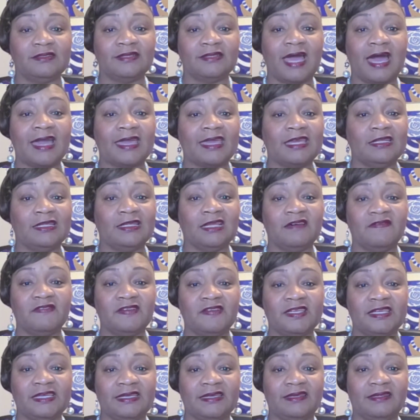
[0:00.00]
I can love
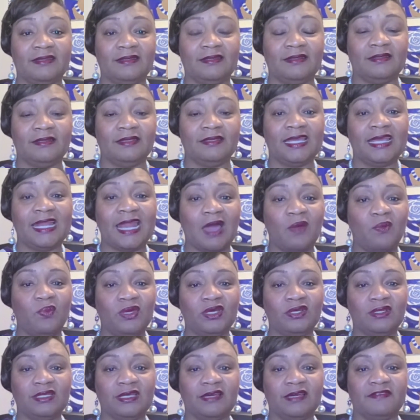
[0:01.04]
again, and I
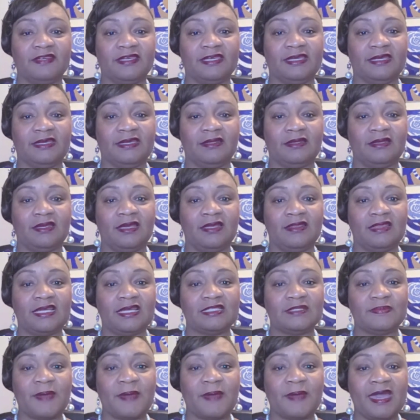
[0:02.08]
will love again.
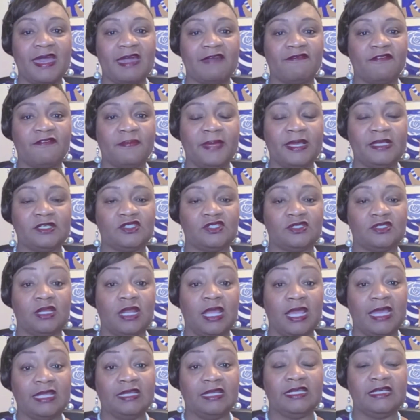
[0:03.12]
That's my affirmation,
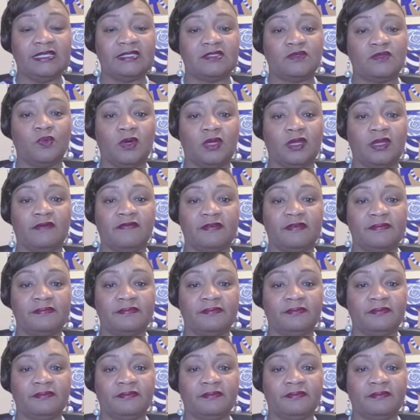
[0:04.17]
at least one of them.